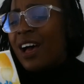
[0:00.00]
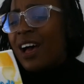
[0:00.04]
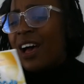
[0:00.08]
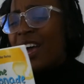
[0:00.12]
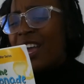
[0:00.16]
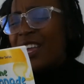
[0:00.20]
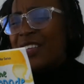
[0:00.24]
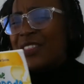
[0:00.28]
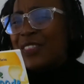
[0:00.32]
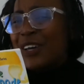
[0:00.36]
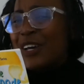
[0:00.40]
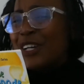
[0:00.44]

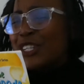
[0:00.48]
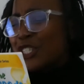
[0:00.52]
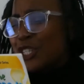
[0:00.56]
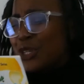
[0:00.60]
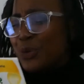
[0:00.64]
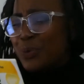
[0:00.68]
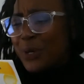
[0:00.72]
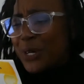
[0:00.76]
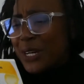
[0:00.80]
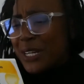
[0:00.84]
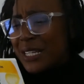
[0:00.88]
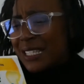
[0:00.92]
I thought
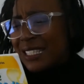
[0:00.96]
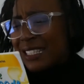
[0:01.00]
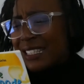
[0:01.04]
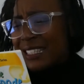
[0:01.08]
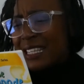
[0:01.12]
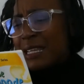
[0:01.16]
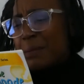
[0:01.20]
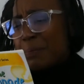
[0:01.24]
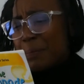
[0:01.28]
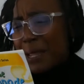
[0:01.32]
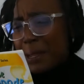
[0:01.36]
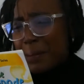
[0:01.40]
you were a
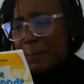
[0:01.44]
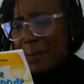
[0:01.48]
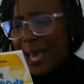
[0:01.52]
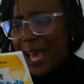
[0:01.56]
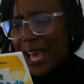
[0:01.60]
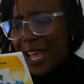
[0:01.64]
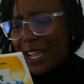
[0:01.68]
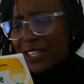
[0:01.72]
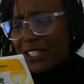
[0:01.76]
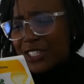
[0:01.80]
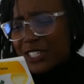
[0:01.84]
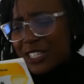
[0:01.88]
sleeping
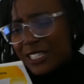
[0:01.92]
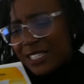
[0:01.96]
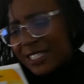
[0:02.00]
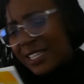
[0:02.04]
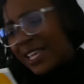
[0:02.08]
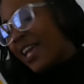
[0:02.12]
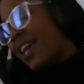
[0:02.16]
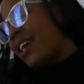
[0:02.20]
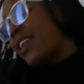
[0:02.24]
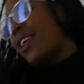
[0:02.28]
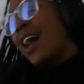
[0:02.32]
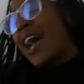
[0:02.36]
bag, she
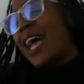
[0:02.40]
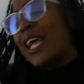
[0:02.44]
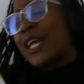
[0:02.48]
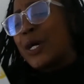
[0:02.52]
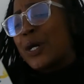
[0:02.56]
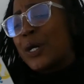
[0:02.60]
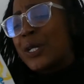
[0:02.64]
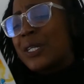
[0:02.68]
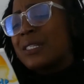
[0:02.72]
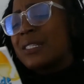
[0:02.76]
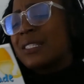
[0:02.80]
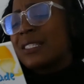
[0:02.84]
said. I
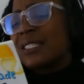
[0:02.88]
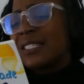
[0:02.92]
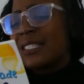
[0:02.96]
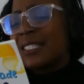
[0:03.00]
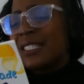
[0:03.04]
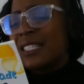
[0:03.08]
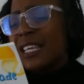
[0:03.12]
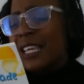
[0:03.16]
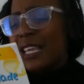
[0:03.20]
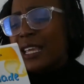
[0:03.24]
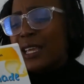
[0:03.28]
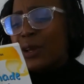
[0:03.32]
couldn't
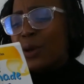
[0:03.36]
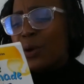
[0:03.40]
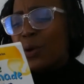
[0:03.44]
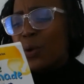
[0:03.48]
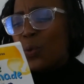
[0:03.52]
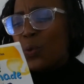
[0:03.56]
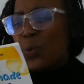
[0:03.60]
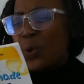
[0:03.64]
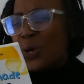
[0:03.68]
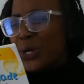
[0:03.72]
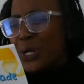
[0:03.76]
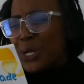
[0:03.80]
see.
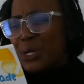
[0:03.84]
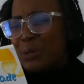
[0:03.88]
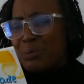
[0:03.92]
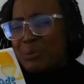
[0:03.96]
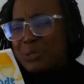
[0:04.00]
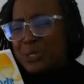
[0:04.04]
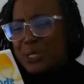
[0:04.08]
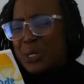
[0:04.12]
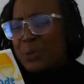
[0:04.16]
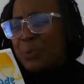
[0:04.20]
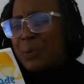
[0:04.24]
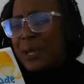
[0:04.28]
What are you
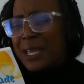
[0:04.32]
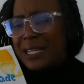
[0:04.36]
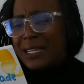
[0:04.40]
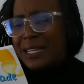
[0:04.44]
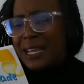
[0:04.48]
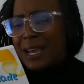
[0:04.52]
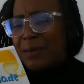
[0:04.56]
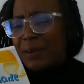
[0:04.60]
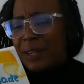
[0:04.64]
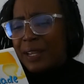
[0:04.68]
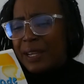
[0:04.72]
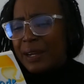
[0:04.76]
doing
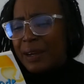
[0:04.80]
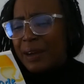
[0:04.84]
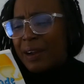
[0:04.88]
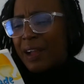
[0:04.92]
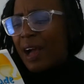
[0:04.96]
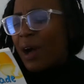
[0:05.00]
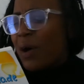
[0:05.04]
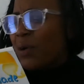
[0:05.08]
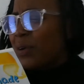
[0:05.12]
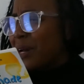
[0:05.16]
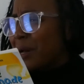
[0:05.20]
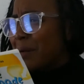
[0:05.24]
down here?
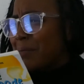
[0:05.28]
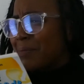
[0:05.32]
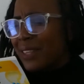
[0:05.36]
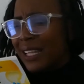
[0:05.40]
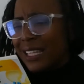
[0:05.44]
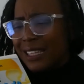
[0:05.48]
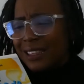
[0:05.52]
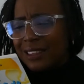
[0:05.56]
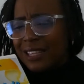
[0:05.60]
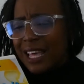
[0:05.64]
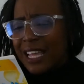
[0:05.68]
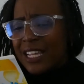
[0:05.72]
How come
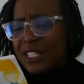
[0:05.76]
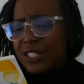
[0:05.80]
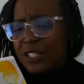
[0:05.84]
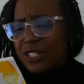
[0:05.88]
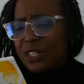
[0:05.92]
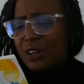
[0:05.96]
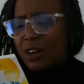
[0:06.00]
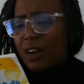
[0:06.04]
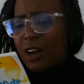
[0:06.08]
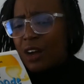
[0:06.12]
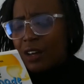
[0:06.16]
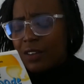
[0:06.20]
the lights
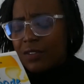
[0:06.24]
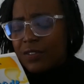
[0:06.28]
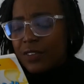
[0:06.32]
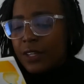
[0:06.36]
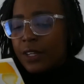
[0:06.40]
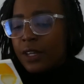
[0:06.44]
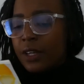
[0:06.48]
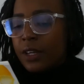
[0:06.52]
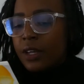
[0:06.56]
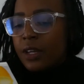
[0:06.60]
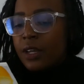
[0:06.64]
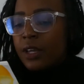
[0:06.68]
are off?
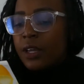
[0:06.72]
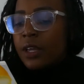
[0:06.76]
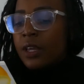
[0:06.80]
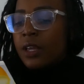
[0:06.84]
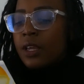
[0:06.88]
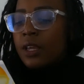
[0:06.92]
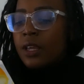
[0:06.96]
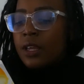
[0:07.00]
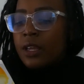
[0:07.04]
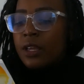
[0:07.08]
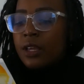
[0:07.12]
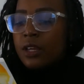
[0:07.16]

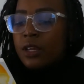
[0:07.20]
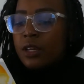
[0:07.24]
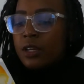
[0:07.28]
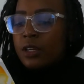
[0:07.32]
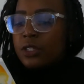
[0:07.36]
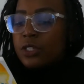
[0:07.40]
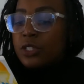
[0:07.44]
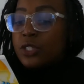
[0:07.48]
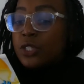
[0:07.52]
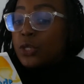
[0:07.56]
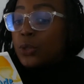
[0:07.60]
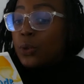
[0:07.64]

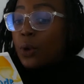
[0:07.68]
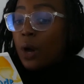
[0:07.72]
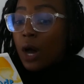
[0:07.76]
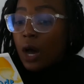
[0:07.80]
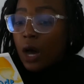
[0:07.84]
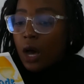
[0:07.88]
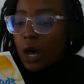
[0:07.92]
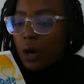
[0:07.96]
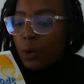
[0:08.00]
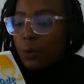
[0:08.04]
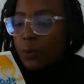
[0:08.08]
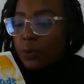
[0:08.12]
It's too
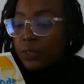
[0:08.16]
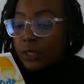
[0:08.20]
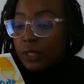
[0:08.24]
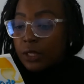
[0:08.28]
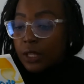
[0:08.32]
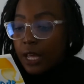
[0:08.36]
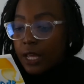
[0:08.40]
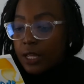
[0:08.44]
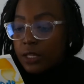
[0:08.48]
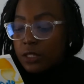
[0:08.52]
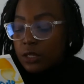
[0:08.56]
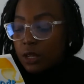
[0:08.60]
hot with the
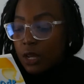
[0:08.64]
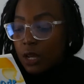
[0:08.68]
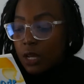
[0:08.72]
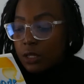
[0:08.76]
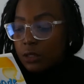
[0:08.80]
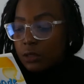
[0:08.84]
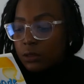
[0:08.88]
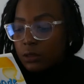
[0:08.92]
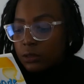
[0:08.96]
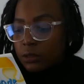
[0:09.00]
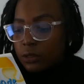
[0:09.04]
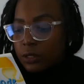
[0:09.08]
lights on,
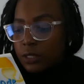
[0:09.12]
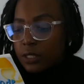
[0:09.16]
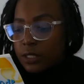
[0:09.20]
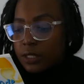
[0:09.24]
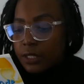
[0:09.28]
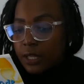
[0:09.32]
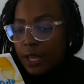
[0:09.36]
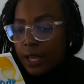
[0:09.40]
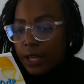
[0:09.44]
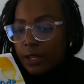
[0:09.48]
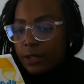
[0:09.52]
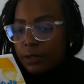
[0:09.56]
he
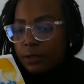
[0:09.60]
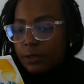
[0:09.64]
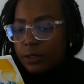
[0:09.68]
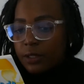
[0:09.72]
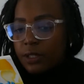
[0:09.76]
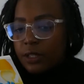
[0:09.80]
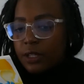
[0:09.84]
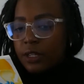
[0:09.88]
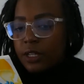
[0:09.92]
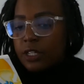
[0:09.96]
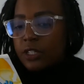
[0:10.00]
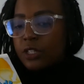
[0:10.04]
said.
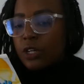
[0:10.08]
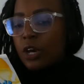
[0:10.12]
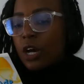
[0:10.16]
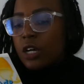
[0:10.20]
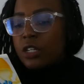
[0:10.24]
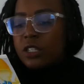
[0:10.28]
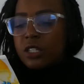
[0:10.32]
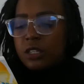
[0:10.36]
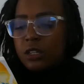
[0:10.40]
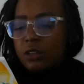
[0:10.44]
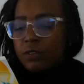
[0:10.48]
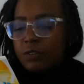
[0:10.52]
He
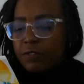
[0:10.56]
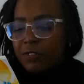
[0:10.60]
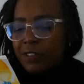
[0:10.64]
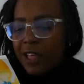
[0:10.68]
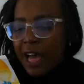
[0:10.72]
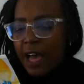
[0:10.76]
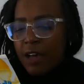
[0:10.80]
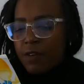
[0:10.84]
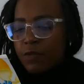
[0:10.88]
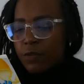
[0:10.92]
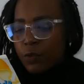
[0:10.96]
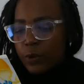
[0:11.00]
talked in a
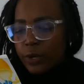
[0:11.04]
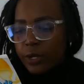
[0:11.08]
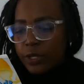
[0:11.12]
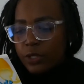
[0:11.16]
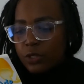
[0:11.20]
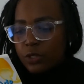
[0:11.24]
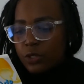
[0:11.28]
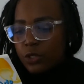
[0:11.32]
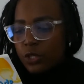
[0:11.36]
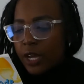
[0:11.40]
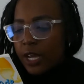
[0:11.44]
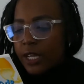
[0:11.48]
flat
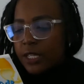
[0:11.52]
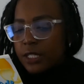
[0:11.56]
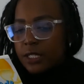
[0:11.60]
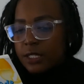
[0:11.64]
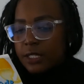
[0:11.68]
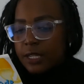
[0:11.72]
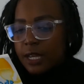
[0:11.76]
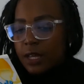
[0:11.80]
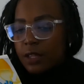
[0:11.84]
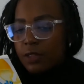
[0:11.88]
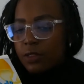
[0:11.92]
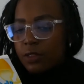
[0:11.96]
voice, trying to
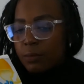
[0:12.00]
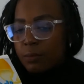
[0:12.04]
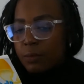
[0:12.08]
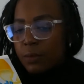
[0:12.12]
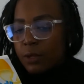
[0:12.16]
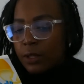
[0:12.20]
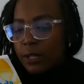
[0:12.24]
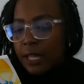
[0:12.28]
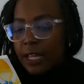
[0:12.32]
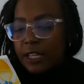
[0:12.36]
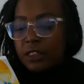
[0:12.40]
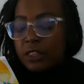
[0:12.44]
sound
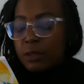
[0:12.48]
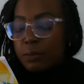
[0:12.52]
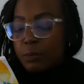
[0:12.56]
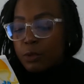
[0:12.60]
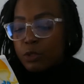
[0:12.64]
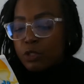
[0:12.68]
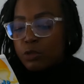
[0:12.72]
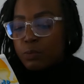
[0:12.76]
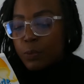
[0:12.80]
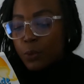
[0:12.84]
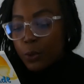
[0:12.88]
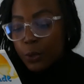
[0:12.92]
like the
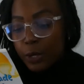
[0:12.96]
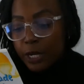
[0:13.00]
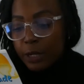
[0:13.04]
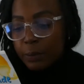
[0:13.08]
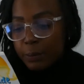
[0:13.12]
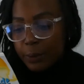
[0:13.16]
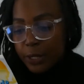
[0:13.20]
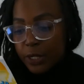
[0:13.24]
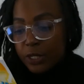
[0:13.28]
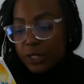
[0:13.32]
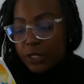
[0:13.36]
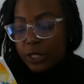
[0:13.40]
most boring
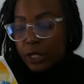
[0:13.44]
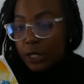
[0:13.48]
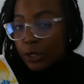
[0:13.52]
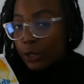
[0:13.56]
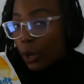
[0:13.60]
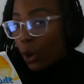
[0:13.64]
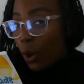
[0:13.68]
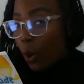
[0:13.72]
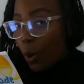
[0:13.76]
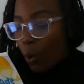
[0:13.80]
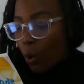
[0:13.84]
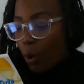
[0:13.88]
person in
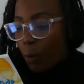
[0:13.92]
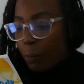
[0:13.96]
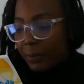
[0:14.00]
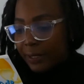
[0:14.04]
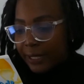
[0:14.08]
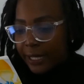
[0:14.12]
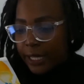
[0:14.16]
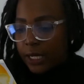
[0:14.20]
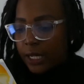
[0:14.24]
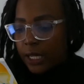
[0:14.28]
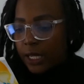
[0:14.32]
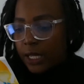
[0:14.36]
the whole
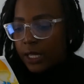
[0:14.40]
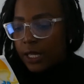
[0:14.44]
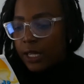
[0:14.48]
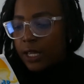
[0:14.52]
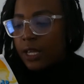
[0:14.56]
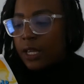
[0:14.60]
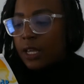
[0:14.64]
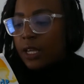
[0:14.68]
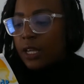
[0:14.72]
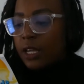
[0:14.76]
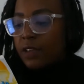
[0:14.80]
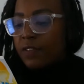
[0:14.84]
planet.
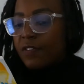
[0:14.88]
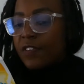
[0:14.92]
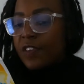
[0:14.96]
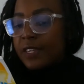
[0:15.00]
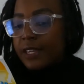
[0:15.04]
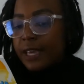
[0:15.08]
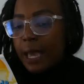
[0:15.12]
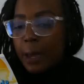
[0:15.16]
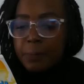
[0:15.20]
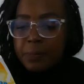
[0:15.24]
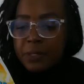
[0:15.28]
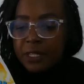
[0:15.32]
If he
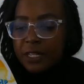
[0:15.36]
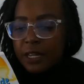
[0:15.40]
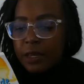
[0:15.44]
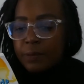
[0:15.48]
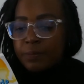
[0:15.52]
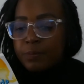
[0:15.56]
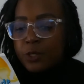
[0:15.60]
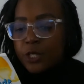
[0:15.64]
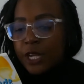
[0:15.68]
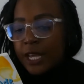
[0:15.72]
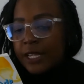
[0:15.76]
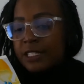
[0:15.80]
kept it
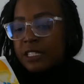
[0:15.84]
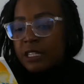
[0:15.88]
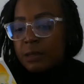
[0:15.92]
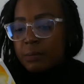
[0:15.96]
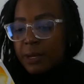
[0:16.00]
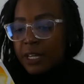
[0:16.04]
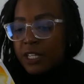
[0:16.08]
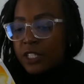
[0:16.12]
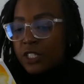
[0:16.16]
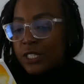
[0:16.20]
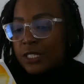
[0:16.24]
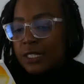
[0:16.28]
up, Jessie
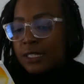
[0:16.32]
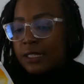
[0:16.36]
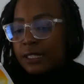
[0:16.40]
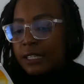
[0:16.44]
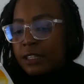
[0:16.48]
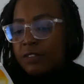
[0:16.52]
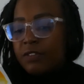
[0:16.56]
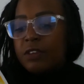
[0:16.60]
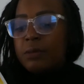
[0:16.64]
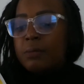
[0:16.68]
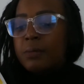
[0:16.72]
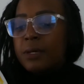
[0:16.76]
might just
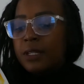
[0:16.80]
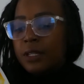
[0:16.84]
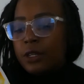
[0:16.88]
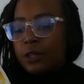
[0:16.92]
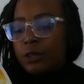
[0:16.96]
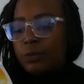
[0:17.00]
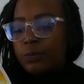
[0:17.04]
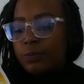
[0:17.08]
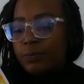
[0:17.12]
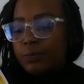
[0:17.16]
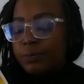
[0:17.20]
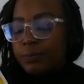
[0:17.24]
leave him
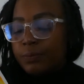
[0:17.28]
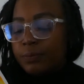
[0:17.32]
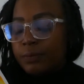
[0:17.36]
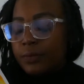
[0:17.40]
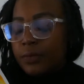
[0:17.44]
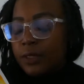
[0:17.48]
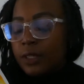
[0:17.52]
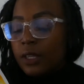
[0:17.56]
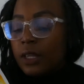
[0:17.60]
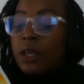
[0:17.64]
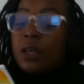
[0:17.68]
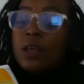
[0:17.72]
alone.
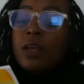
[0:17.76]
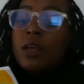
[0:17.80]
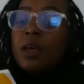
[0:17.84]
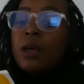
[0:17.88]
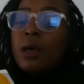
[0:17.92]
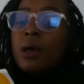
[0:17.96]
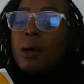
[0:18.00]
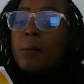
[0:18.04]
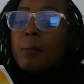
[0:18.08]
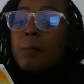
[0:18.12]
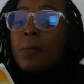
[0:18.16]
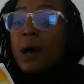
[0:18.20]

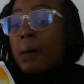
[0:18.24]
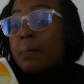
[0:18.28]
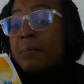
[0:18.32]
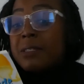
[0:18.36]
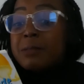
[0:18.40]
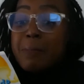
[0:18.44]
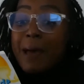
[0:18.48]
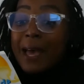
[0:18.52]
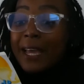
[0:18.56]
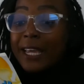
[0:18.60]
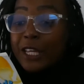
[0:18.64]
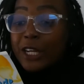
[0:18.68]

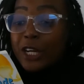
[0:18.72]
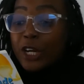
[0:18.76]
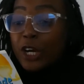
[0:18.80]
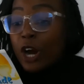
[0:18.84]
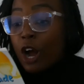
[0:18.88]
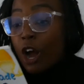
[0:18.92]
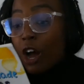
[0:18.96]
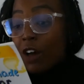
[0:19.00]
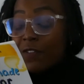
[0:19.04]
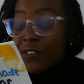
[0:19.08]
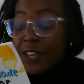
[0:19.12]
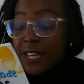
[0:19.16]
Mom's back in
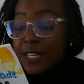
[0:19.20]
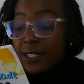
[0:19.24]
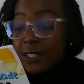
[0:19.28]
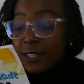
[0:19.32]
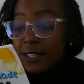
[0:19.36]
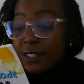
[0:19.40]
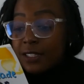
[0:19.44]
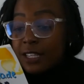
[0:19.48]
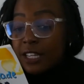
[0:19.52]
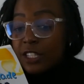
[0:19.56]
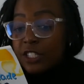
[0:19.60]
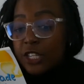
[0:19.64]
her office,
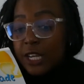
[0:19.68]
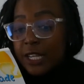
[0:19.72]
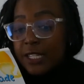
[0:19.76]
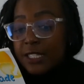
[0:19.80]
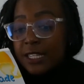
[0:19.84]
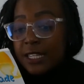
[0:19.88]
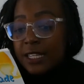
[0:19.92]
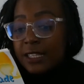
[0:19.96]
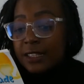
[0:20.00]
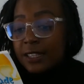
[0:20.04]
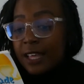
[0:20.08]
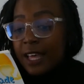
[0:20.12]
said
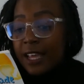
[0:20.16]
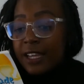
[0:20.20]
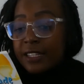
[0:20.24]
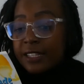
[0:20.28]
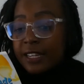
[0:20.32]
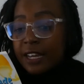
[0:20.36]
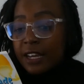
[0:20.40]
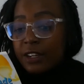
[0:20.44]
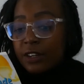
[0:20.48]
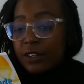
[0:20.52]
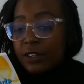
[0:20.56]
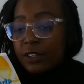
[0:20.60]
Jessie, lying
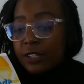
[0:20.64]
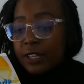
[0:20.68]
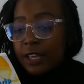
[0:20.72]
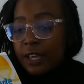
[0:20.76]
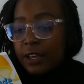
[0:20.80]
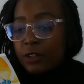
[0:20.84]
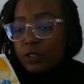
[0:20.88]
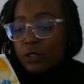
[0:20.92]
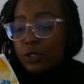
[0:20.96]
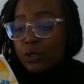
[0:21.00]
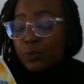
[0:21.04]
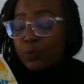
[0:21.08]
down on the
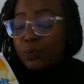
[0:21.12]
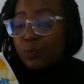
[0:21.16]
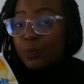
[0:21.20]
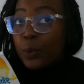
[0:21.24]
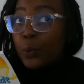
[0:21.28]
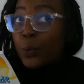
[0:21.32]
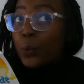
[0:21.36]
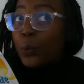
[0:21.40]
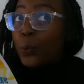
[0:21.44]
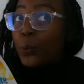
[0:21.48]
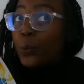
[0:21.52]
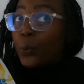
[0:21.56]
couch.
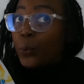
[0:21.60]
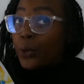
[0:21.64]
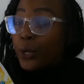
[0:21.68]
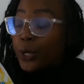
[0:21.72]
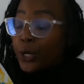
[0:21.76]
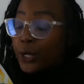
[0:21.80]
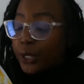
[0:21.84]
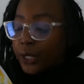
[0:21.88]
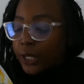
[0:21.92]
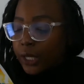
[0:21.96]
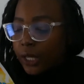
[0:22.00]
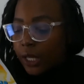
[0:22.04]

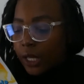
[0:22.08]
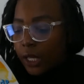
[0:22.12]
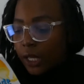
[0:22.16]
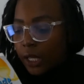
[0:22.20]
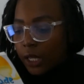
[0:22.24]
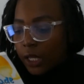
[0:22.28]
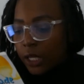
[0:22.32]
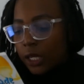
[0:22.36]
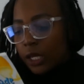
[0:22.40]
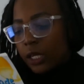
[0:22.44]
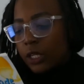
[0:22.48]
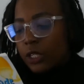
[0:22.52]

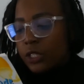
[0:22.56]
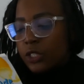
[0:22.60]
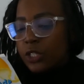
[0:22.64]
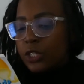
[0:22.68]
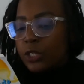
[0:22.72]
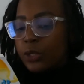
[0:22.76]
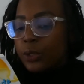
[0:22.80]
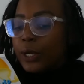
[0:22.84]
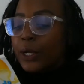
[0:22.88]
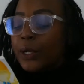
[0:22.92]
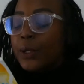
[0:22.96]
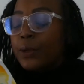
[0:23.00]
Working,
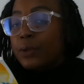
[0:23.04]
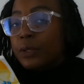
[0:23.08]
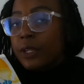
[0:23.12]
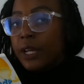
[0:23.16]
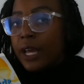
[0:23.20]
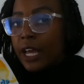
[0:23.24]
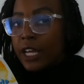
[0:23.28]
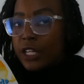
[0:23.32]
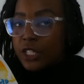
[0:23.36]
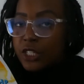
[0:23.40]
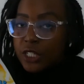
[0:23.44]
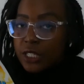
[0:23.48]
she groaned
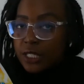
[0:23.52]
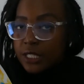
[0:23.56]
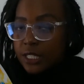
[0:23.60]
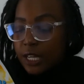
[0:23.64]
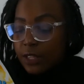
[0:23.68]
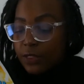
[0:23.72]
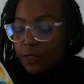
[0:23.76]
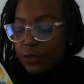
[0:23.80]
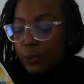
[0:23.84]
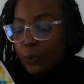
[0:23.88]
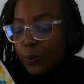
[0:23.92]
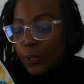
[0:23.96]
as she
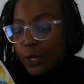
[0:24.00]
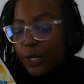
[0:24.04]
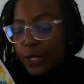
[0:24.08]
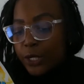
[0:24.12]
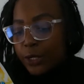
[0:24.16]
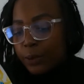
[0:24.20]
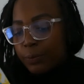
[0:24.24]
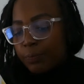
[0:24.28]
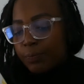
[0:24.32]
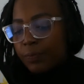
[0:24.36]
said the word.